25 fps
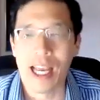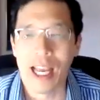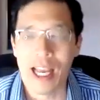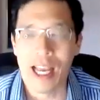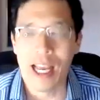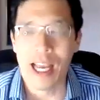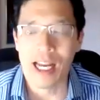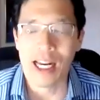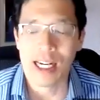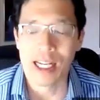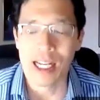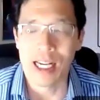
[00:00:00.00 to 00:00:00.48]

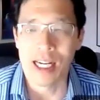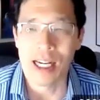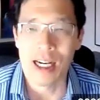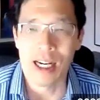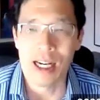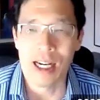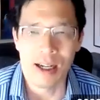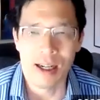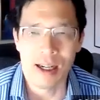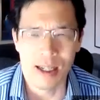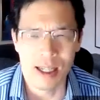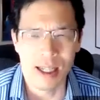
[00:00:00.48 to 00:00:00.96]
and
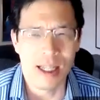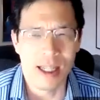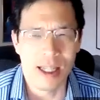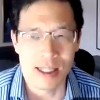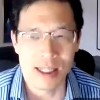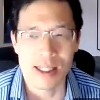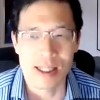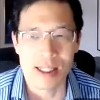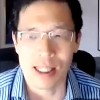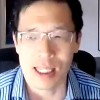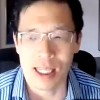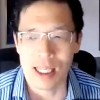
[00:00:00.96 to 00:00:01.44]

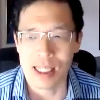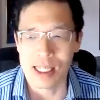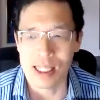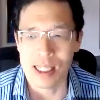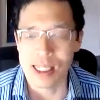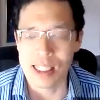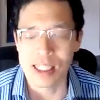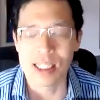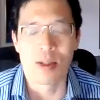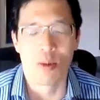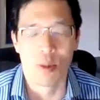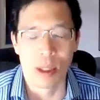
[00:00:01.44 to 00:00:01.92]

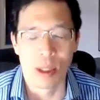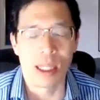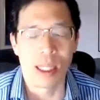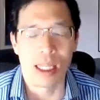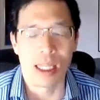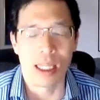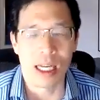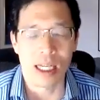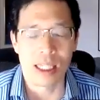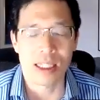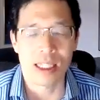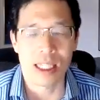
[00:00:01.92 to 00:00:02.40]
it's
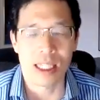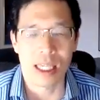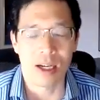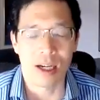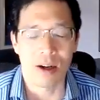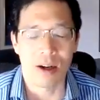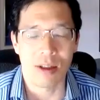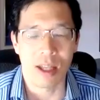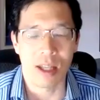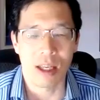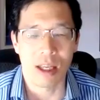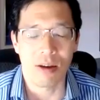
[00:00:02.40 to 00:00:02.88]
really nice to
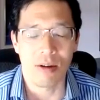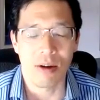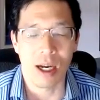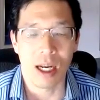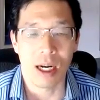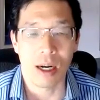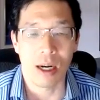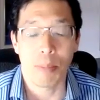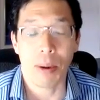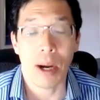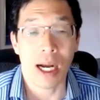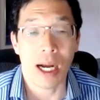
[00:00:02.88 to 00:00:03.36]
hear that you
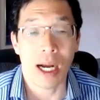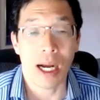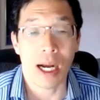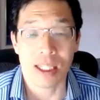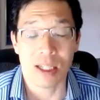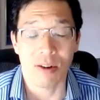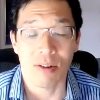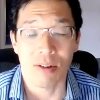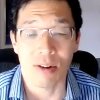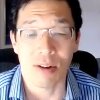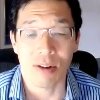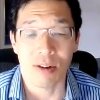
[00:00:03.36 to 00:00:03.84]
had a
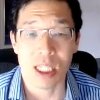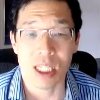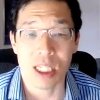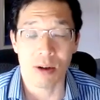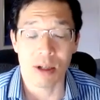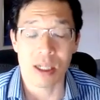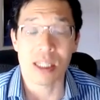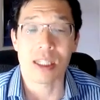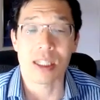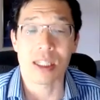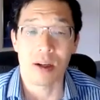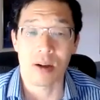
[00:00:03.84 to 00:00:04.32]
positive
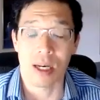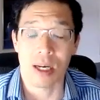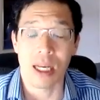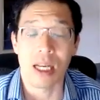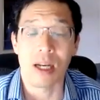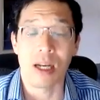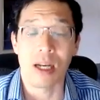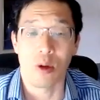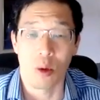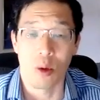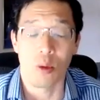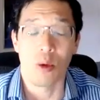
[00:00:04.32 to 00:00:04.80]
experience,
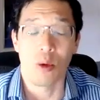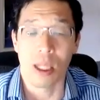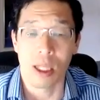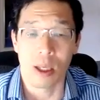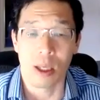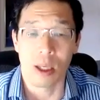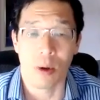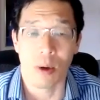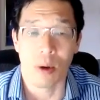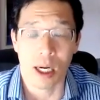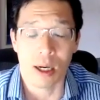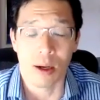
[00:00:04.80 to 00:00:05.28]
and you
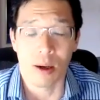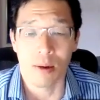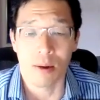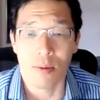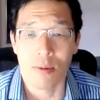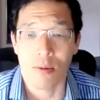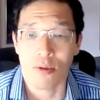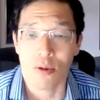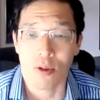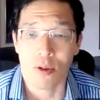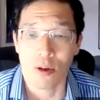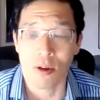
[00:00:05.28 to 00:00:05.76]
really want to
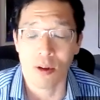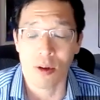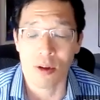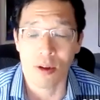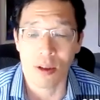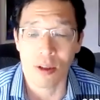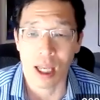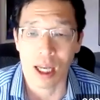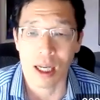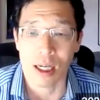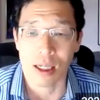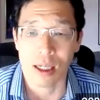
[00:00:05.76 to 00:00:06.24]
further
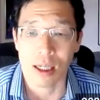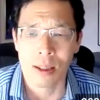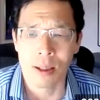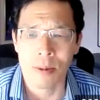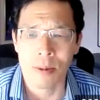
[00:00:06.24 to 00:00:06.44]
that.